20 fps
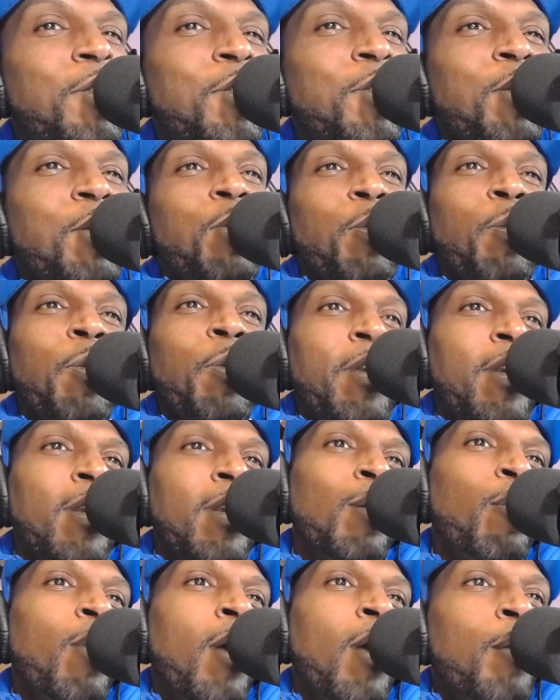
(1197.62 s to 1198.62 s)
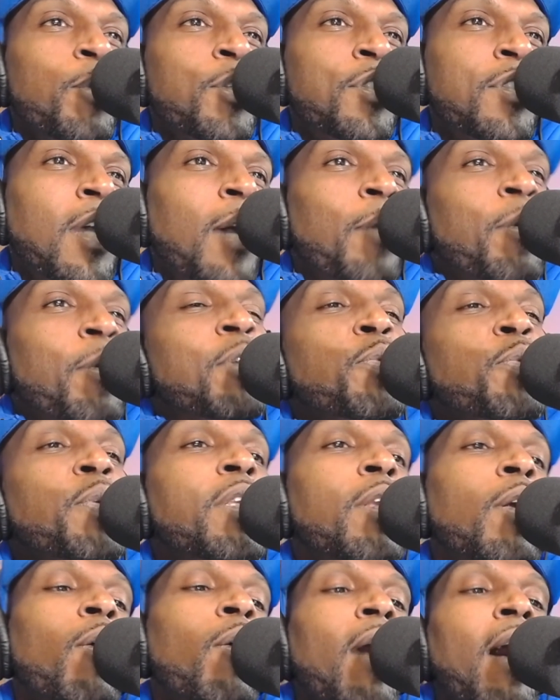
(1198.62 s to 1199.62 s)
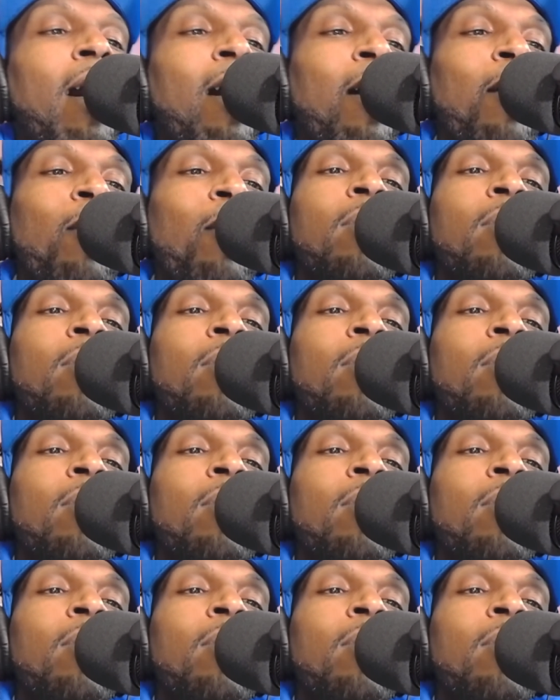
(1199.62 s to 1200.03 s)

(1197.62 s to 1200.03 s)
it to work in a barbershop? Because we know how